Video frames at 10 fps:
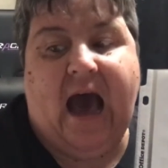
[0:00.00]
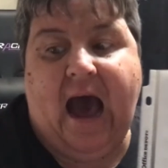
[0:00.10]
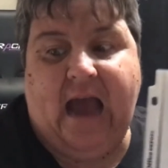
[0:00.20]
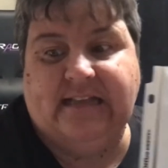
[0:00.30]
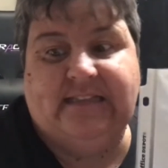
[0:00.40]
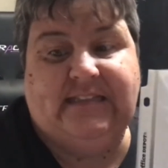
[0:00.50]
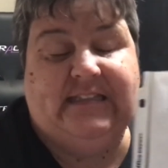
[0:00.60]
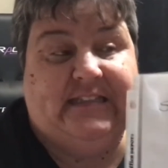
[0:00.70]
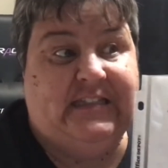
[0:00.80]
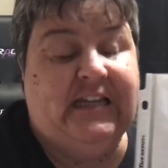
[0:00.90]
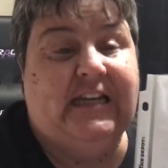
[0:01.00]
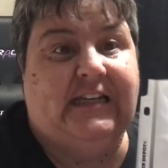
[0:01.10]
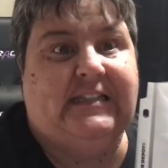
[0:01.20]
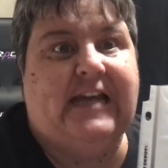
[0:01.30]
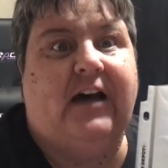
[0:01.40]
I
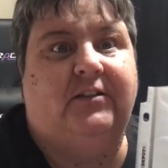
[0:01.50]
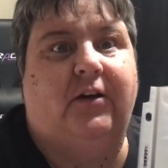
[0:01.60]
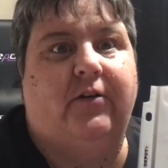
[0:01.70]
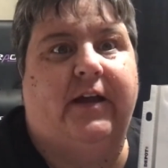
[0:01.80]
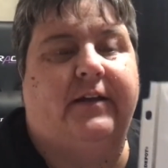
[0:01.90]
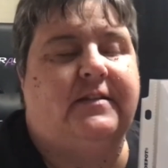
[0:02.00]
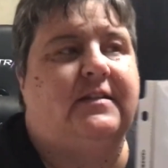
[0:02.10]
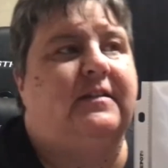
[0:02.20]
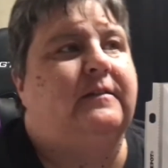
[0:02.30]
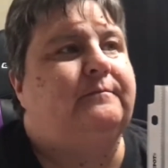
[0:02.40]
didn't download it.